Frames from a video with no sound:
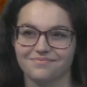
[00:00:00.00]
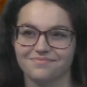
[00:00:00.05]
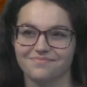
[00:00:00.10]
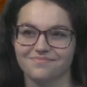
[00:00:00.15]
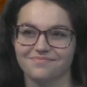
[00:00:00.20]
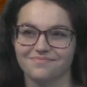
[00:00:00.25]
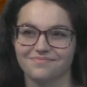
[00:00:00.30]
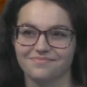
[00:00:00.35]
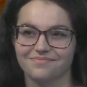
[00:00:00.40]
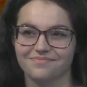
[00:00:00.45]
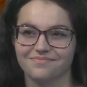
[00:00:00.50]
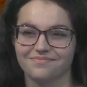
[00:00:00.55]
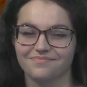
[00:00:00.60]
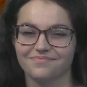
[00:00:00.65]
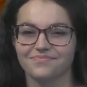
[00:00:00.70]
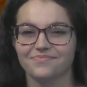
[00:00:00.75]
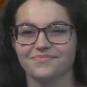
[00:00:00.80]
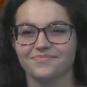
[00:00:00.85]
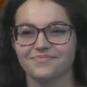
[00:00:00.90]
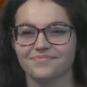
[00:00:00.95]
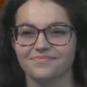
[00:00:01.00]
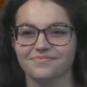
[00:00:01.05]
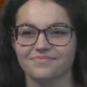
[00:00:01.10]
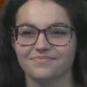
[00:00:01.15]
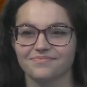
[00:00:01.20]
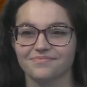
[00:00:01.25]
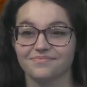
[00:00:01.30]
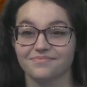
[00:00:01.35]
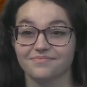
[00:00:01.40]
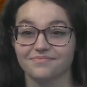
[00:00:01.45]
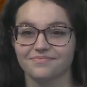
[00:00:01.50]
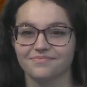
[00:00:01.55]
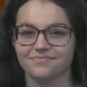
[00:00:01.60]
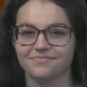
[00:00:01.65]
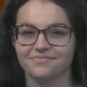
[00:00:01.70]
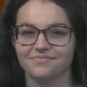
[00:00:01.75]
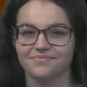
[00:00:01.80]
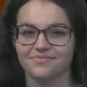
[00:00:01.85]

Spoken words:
[no speech]